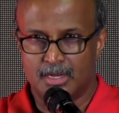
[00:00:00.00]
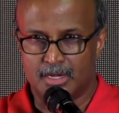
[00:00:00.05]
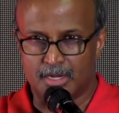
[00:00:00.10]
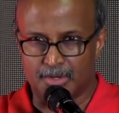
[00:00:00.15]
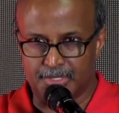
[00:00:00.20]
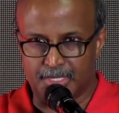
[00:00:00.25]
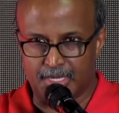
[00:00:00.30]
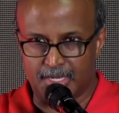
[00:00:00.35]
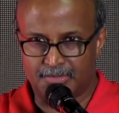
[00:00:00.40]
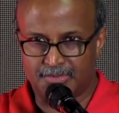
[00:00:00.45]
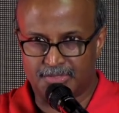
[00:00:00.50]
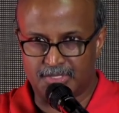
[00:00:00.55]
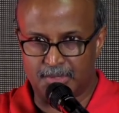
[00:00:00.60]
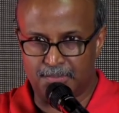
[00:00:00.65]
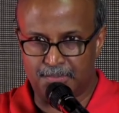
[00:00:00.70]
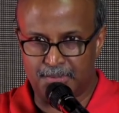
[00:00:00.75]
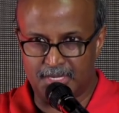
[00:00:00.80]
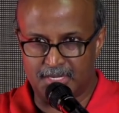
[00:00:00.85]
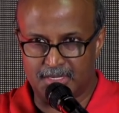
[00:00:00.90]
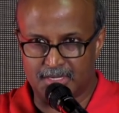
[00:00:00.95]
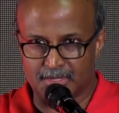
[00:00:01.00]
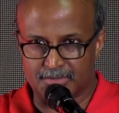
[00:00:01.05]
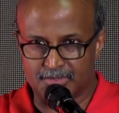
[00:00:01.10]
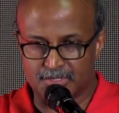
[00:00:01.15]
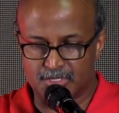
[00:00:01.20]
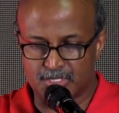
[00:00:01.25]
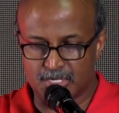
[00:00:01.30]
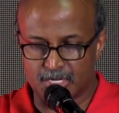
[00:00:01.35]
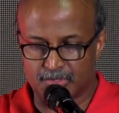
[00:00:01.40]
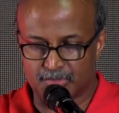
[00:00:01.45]
Now, the SDP
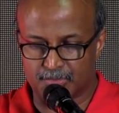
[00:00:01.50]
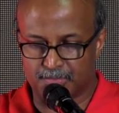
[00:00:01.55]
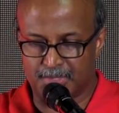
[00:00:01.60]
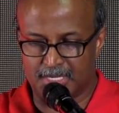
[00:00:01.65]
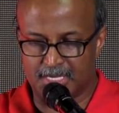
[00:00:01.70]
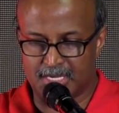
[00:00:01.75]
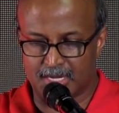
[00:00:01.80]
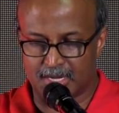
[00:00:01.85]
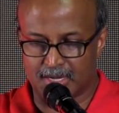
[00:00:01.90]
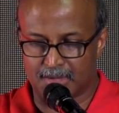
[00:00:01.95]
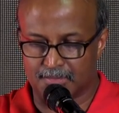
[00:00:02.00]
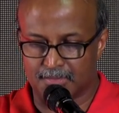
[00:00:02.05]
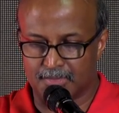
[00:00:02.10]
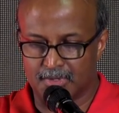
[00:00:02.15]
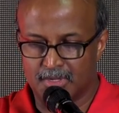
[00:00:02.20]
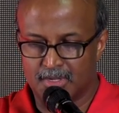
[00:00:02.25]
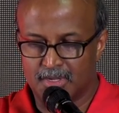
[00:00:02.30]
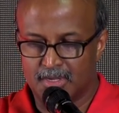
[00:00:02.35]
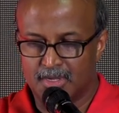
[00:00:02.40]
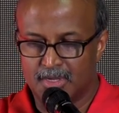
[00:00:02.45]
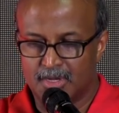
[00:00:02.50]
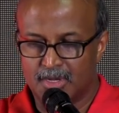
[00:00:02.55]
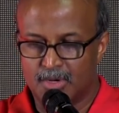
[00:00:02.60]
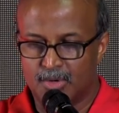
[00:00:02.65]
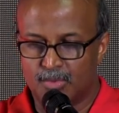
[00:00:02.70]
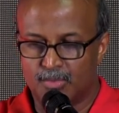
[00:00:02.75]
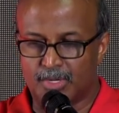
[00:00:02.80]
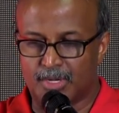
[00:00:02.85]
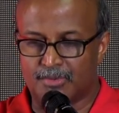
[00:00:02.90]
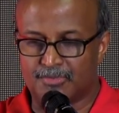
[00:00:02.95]
doesn't just speak up.
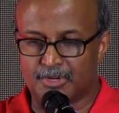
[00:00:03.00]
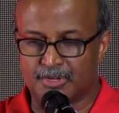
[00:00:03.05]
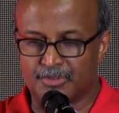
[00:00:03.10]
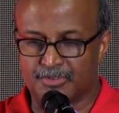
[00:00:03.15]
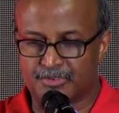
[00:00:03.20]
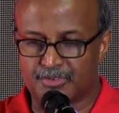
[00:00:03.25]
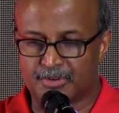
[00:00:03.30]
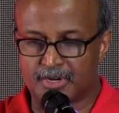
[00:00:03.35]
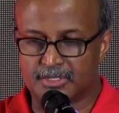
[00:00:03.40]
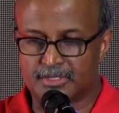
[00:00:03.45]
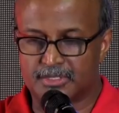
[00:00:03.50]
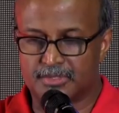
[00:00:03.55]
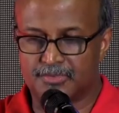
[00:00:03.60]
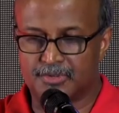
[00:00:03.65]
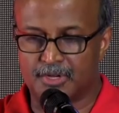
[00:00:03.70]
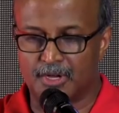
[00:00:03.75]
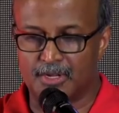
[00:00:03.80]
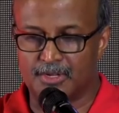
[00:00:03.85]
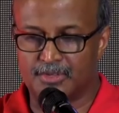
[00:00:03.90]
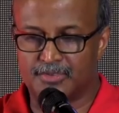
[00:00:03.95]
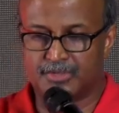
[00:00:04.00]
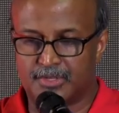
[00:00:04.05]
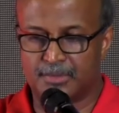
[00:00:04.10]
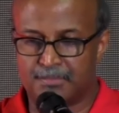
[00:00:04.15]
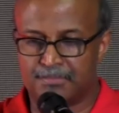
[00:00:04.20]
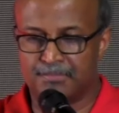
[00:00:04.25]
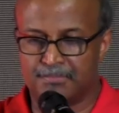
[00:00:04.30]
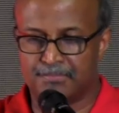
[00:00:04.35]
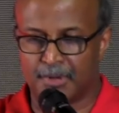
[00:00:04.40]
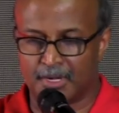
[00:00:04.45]
We have constructive
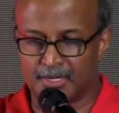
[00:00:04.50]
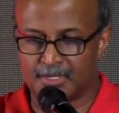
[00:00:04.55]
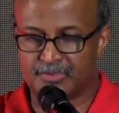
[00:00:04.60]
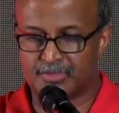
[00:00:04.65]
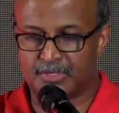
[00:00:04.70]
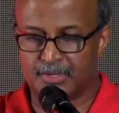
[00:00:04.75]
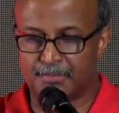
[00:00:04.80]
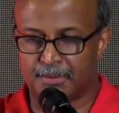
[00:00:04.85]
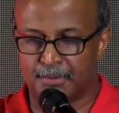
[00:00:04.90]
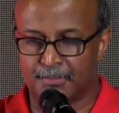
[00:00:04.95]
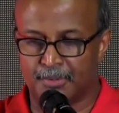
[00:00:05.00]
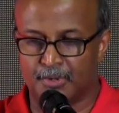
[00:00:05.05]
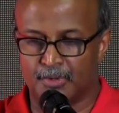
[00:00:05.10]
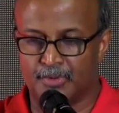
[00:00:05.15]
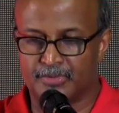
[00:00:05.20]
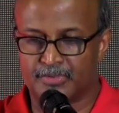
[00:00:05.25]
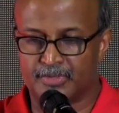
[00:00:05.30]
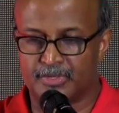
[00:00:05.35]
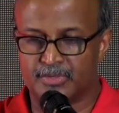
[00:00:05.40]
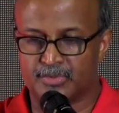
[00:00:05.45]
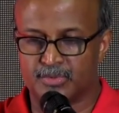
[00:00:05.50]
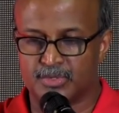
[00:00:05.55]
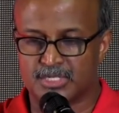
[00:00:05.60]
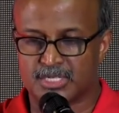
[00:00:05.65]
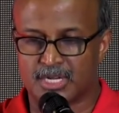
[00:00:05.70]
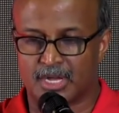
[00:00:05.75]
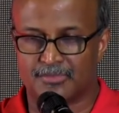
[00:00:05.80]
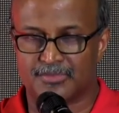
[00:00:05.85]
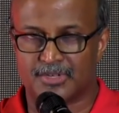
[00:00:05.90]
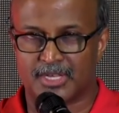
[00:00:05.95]
policy proposals which
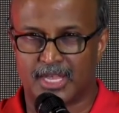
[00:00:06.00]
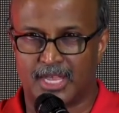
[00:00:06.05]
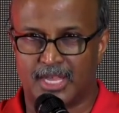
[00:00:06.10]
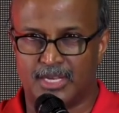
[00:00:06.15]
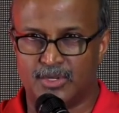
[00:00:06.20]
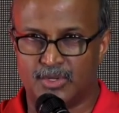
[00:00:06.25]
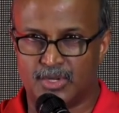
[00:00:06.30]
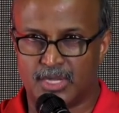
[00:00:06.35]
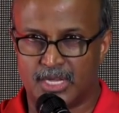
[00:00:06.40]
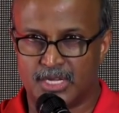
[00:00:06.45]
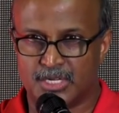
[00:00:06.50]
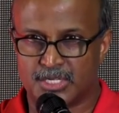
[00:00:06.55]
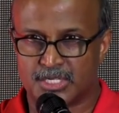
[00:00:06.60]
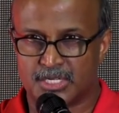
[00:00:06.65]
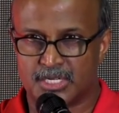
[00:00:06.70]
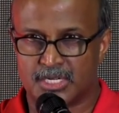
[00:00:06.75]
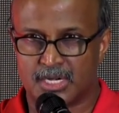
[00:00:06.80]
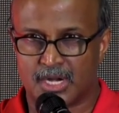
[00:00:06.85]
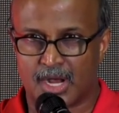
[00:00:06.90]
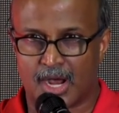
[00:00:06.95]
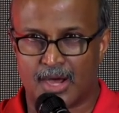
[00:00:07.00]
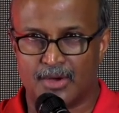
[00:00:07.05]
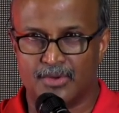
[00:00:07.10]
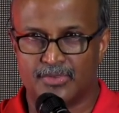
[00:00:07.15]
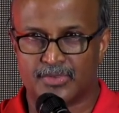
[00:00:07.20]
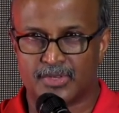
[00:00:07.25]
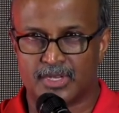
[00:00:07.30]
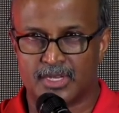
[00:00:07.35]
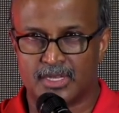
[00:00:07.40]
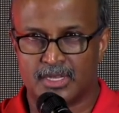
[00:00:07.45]
cover education,
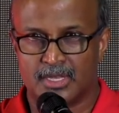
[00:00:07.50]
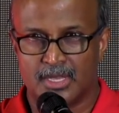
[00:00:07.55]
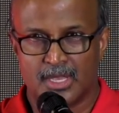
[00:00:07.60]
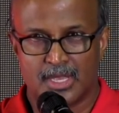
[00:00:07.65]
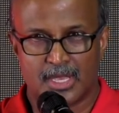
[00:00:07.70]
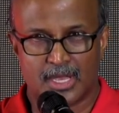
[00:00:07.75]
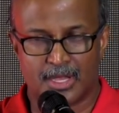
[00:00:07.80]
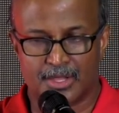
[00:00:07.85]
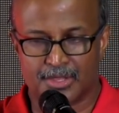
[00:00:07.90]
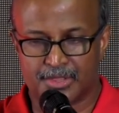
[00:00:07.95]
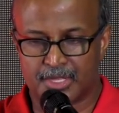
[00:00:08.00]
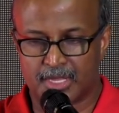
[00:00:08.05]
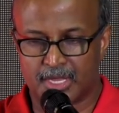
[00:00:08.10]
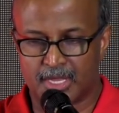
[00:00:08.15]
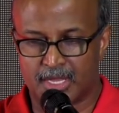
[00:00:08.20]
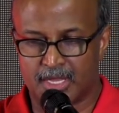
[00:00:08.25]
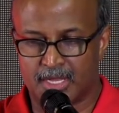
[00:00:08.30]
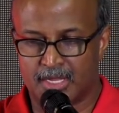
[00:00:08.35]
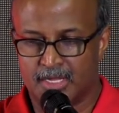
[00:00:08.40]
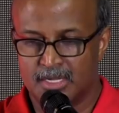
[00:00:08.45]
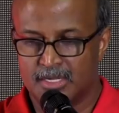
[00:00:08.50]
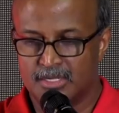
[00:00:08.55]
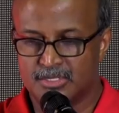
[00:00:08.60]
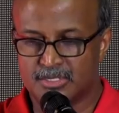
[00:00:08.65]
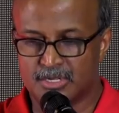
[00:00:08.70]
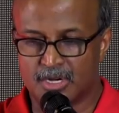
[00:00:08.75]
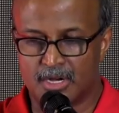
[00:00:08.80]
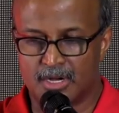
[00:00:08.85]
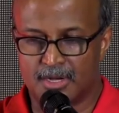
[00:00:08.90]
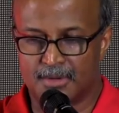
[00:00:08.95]
housing, healthcare,
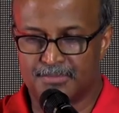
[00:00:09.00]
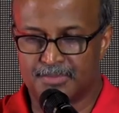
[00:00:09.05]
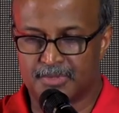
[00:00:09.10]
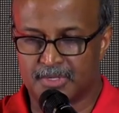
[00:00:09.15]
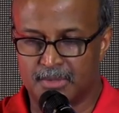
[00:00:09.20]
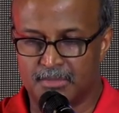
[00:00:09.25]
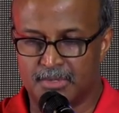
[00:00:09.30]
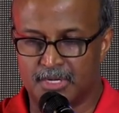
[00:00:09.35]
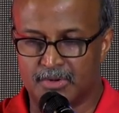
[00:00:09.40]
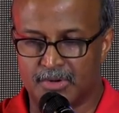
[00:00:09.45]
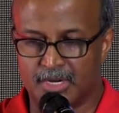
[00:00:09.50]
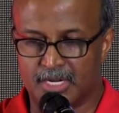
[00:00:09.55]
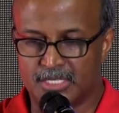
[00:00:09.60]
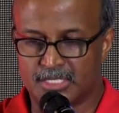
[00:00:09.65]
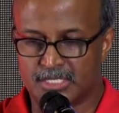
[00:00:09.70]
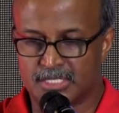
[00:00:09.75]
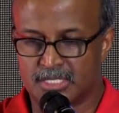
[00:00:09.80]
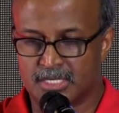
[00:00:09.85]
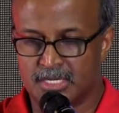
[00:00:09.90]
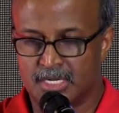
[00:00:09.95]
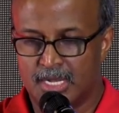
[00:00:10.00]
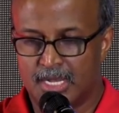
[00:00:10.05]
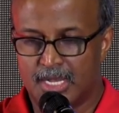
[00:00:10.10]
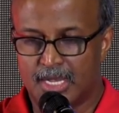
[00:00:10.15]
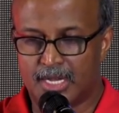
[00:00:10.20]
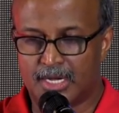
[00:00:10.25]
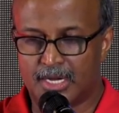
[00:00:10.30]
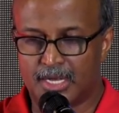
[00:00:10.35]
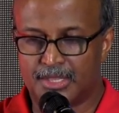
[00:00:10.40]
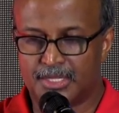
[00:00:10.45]
jobs, immigration,
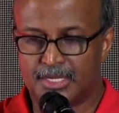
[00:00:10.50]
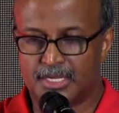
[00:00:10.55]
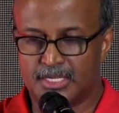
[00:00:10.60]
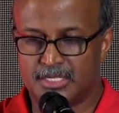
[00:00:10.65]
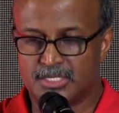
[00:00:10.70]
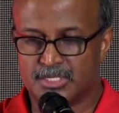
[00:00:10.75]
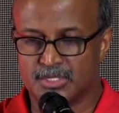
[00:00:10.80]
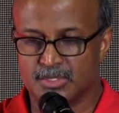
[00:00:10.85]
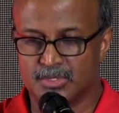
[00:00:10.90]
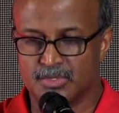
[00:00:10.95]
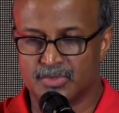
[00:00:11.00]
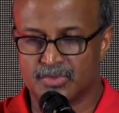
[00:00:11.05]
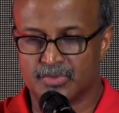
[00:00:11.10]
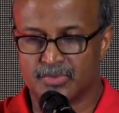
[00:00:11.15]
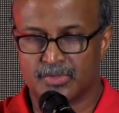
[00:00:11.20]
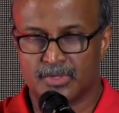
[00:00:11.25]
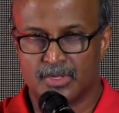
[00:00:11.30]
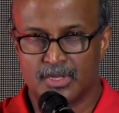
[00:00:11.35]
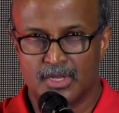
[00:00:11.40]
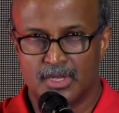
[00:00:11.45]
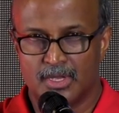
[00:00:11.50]
and other issues.